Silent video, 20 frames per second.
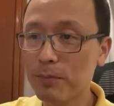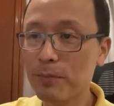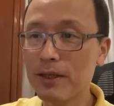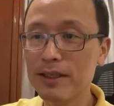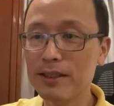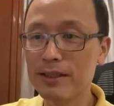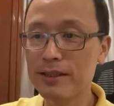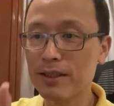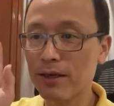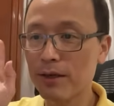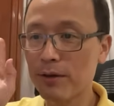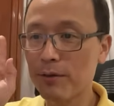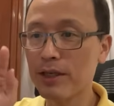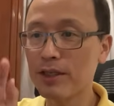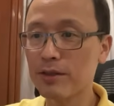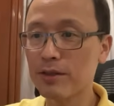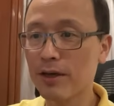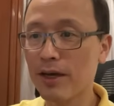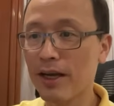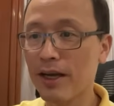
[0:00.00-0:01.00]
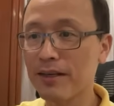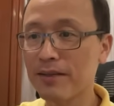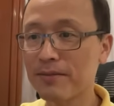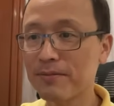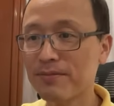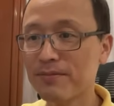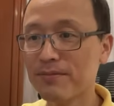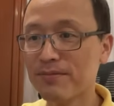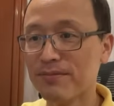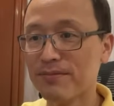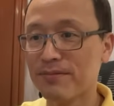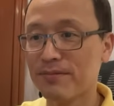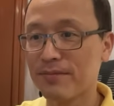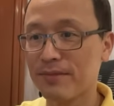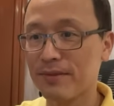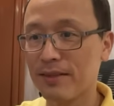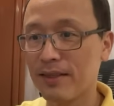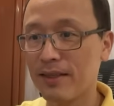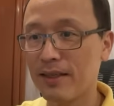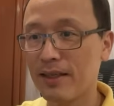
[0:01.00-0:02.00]
please raise your hand.
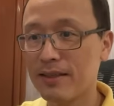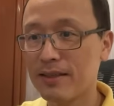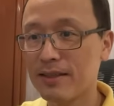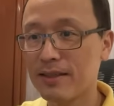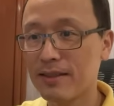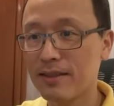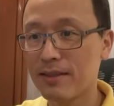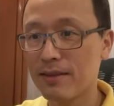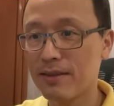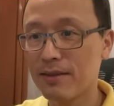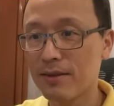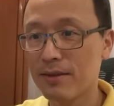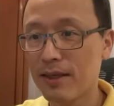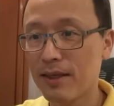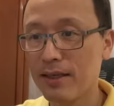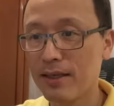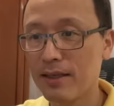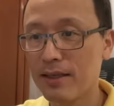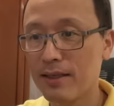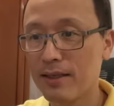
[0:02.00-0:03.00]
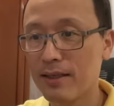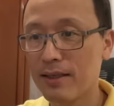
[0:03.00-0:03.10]
Yes. Okay.